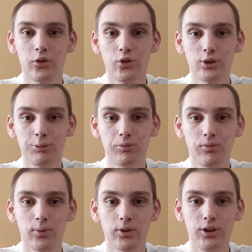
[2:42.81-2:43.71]
this time in
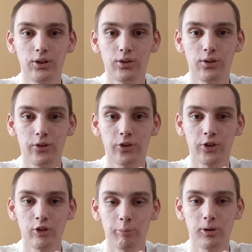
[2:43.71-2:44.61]
4D, called the
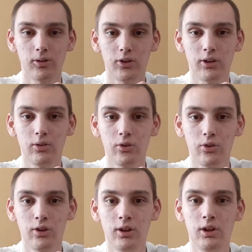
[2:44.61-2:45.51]
Knott's Berry Tales.